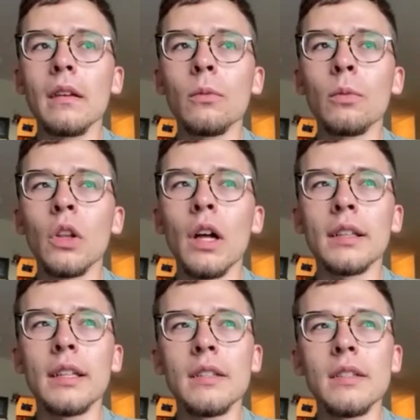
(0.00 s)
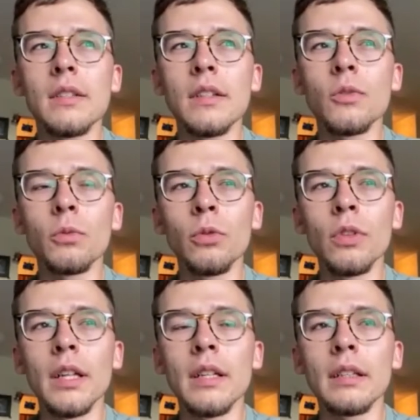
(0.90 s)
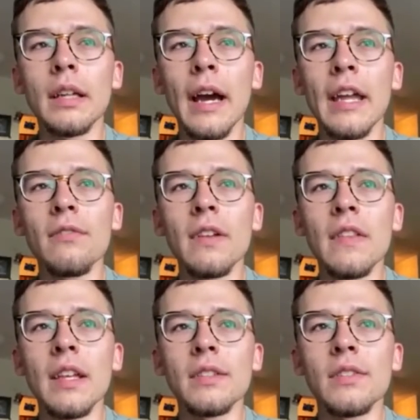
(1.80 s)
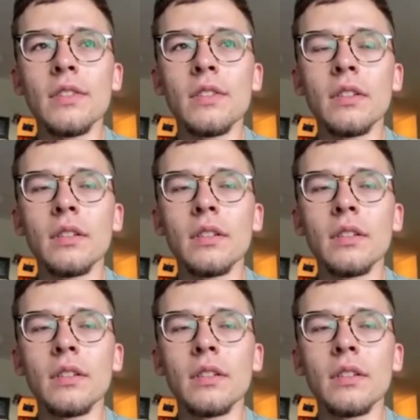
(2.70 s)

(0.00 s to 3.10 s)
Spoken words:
reluctance is rooted kind of in this